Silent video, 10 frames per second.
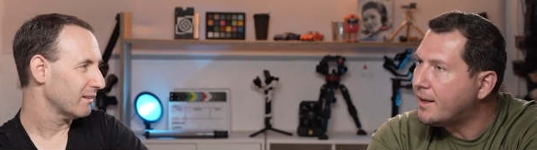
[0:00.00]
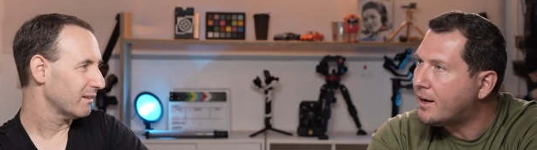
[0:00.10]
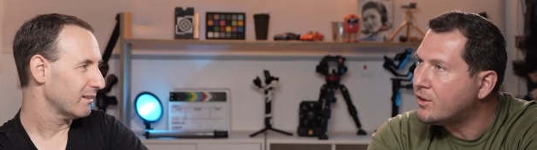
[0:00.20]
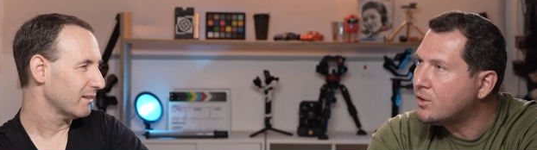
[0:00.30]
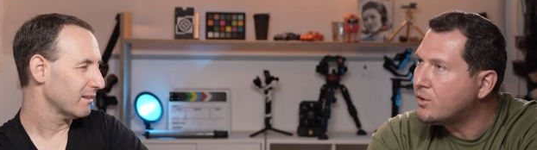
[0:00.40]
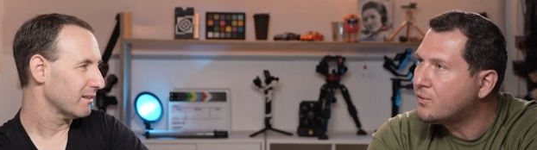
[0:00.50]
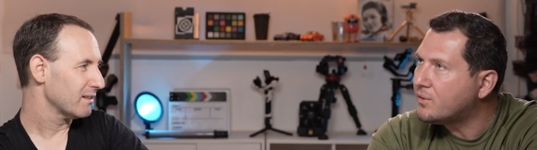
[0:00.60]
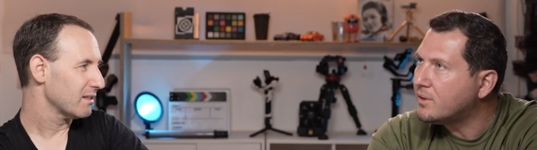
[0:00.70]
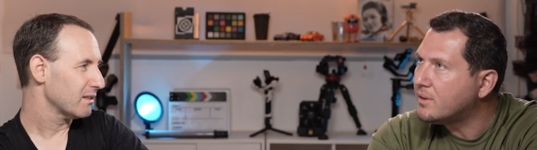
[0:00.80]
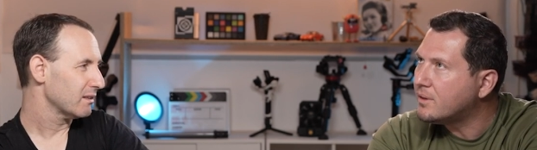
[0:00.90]
Speaker 1: I don't know if
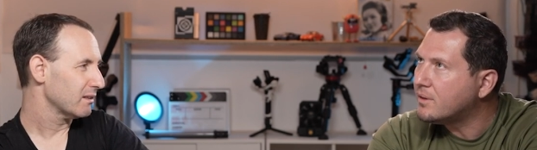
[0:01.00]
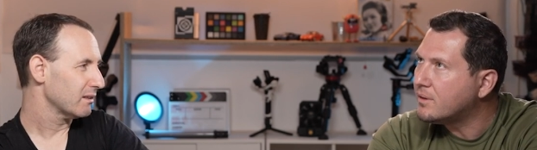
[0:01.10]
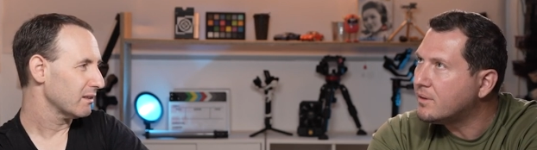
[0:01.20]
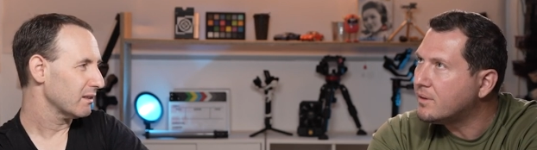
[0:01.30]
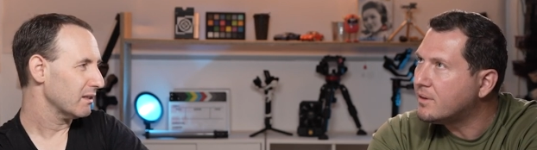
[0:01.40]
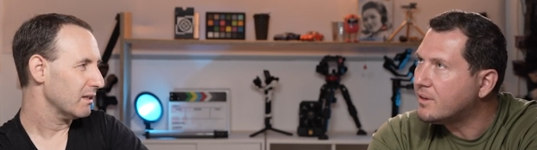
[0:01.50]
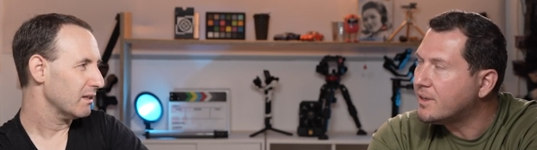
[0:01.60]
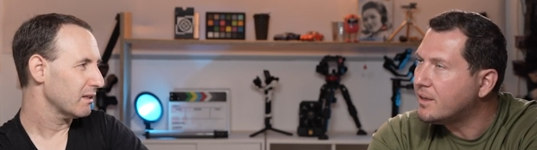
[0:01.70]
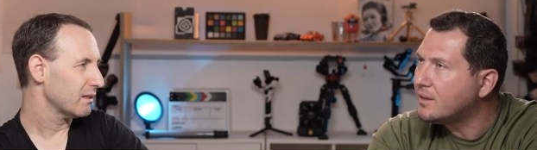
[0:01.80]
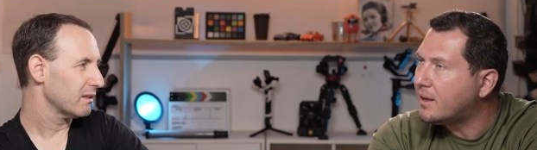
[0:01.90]
they're
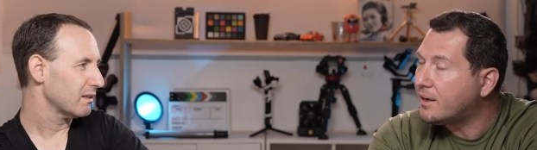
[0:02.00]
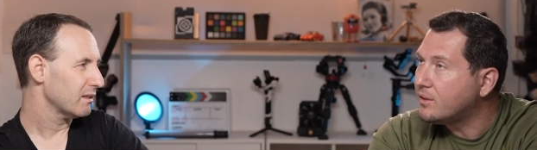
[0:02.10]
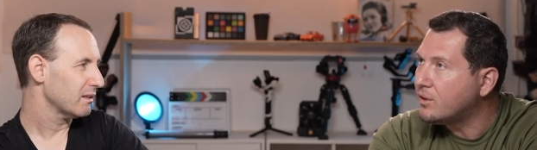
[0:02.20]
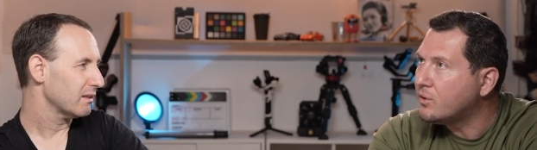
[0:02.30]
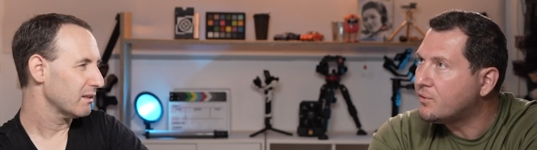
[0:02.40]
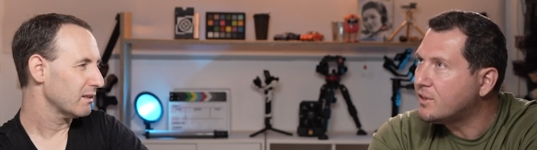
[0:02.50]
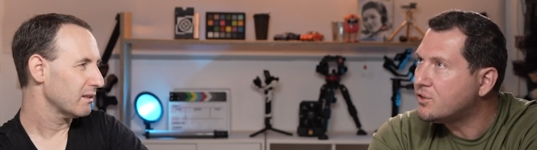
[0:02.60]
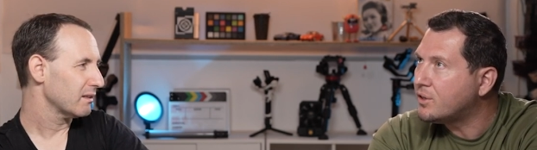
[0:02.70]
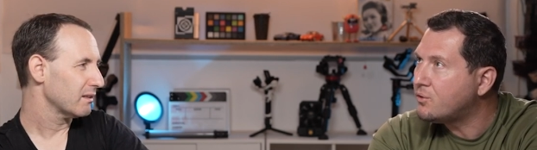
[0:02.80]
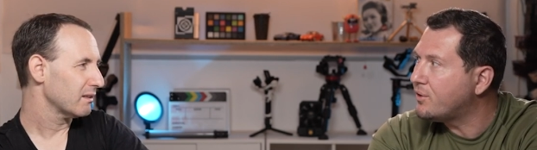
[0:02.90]
late. I don't know if they're
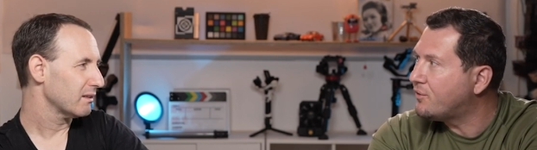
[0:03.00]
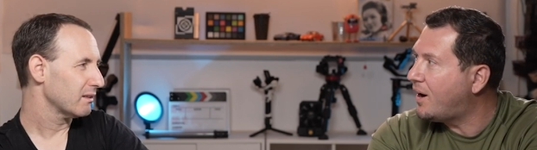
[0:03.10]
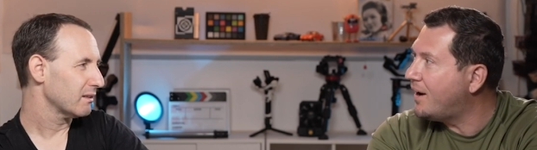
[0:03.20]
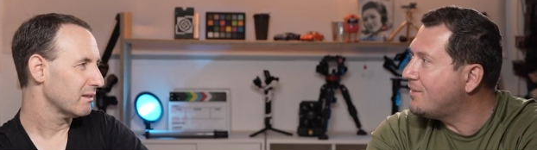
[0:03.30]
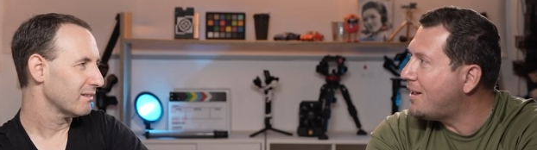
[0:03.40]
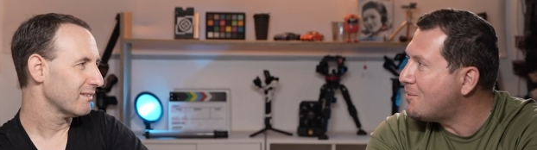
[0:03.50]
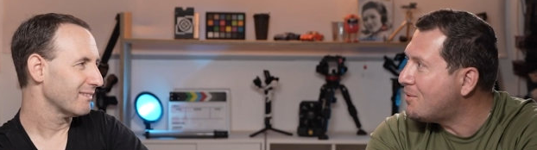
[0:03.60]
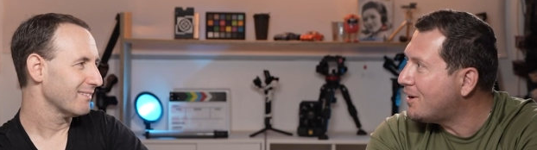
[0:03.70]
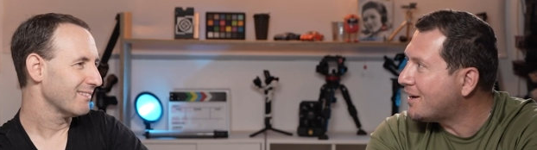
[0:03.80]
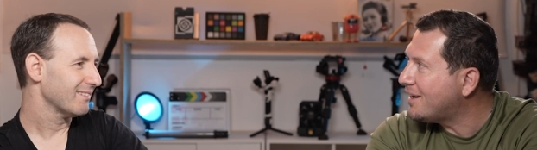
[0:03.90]
trying to revive that
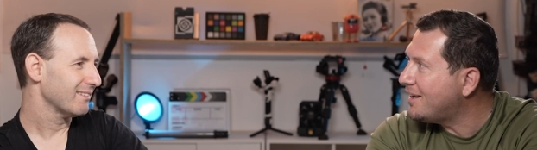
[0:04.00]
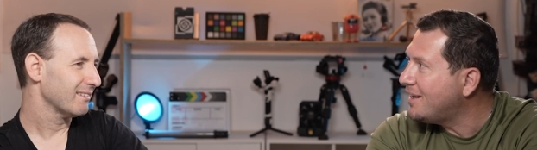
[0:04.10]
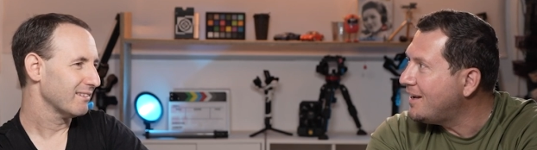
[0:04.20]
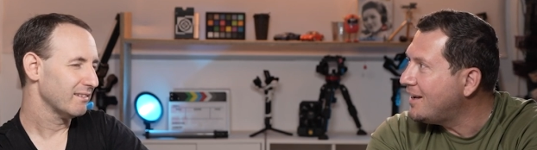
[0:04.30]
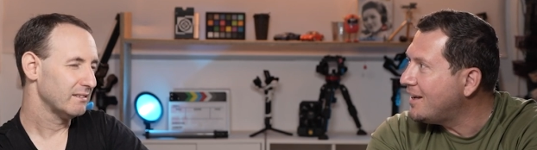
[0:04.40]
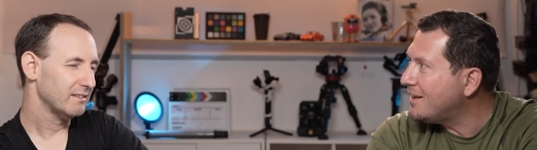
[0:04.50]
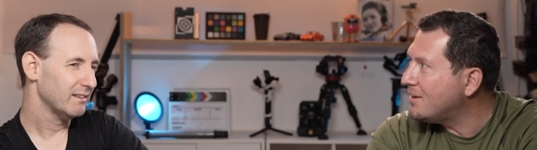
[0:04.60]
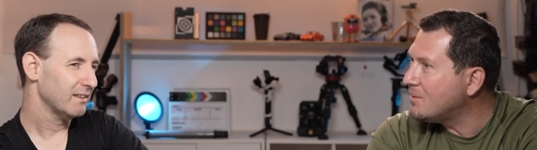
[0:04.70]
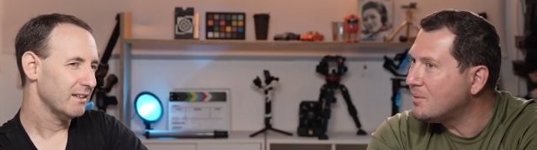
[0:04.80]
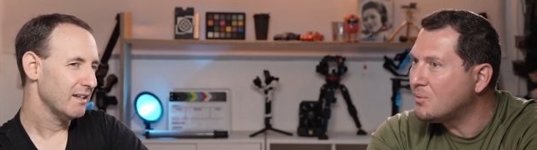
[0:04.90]
market
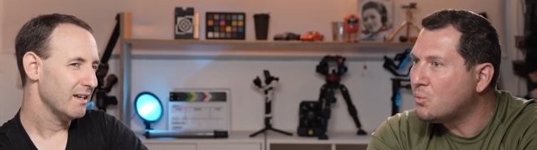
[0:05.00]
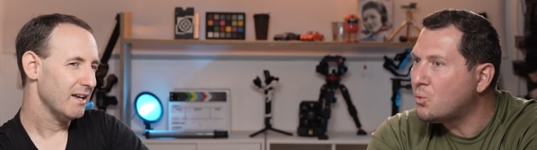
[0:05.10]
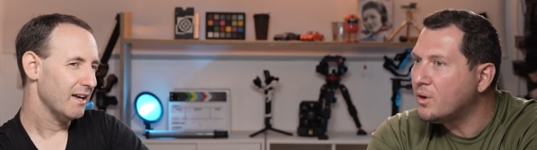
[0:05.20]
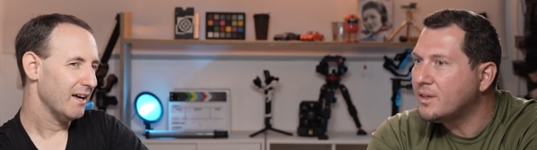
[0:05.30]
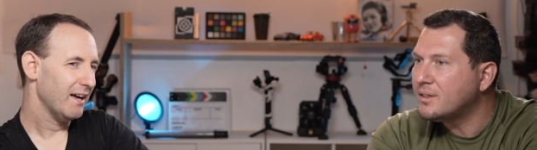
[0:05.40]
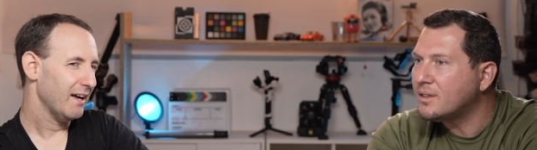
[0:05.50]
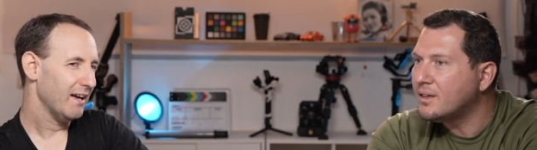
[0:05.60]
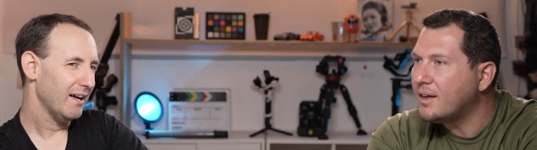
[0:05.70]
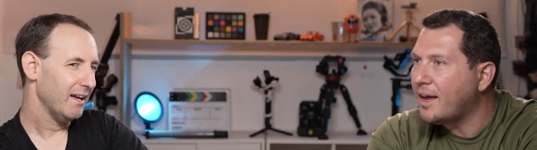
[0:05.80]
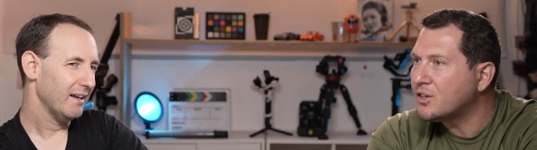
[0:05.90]
what
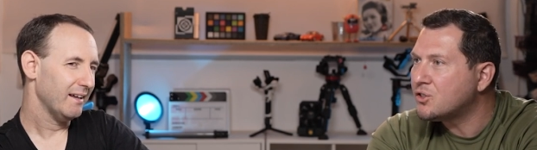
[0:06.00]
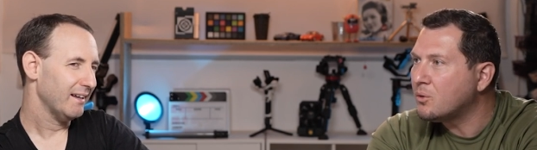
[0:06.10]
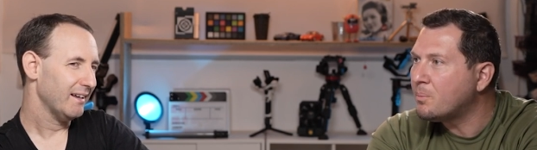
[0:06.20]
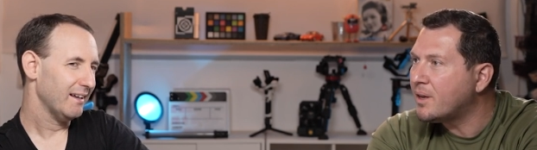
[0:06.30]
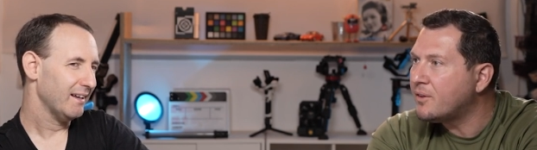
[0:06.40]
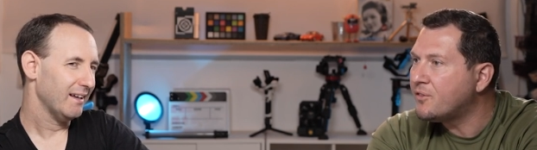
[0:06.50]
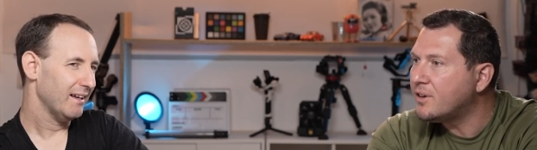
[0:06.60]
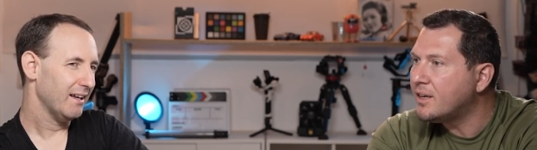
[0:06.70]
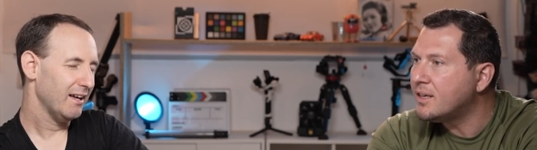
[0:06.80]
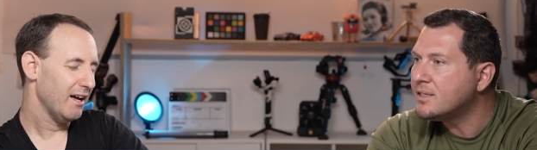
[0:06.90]
the actual
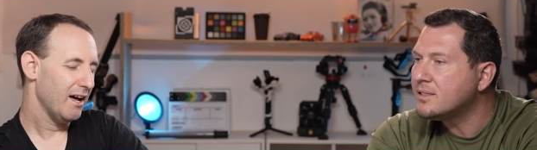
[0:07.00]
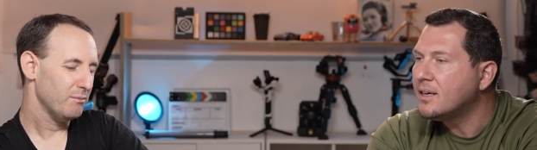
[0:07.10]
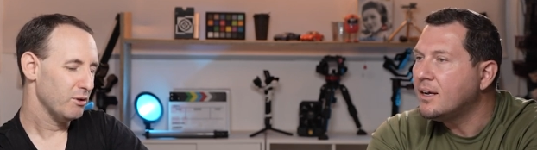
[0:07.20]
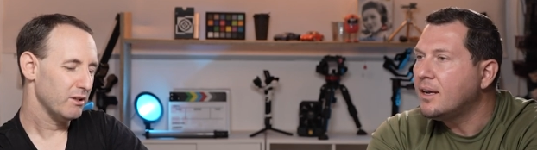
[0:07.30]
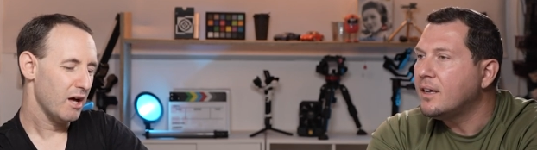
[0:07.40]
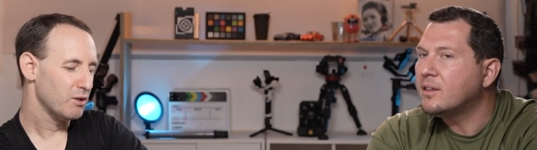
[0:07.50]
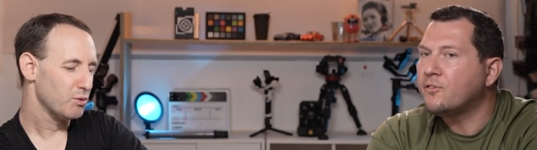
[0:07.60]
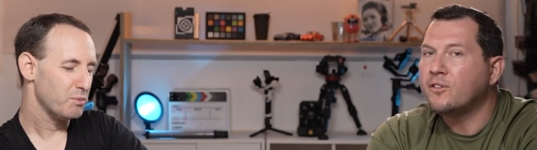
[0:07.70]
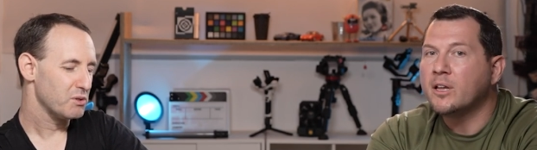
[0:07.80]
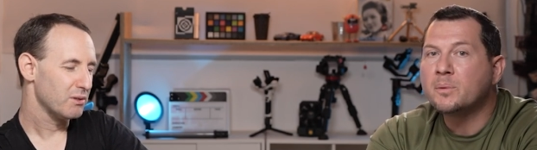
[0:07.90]
benefit is. I'm not a
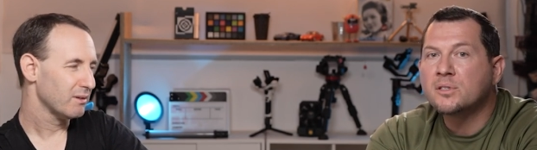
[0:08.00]
hundred flip